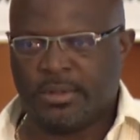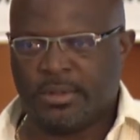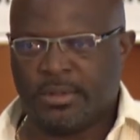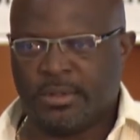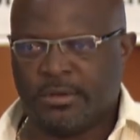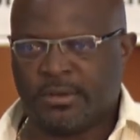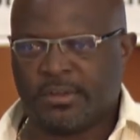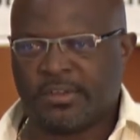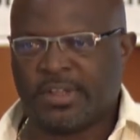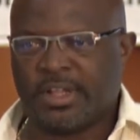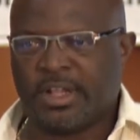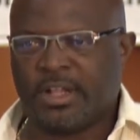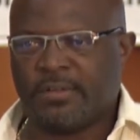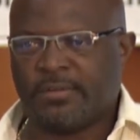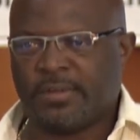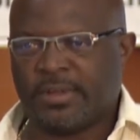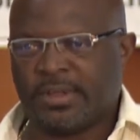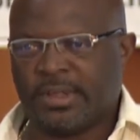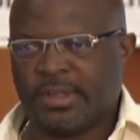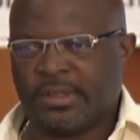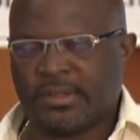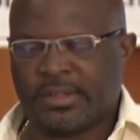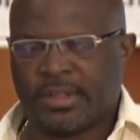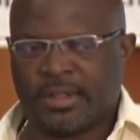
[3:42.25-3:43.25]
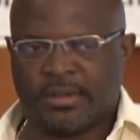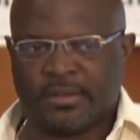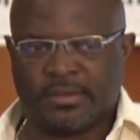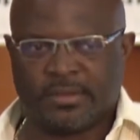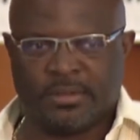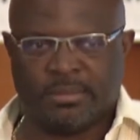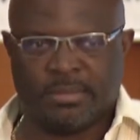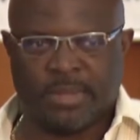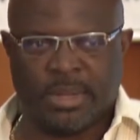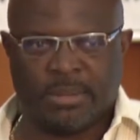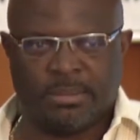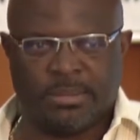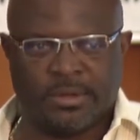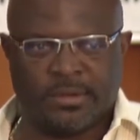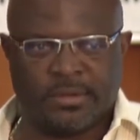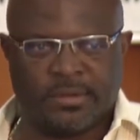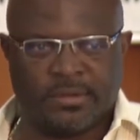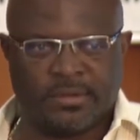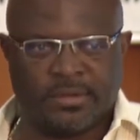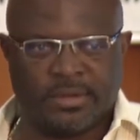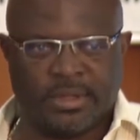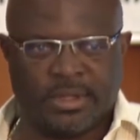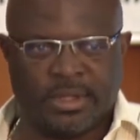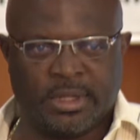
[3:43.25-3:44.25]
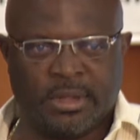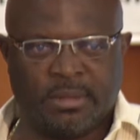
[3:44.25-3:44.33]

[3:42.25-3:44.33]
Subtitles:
yourself as council members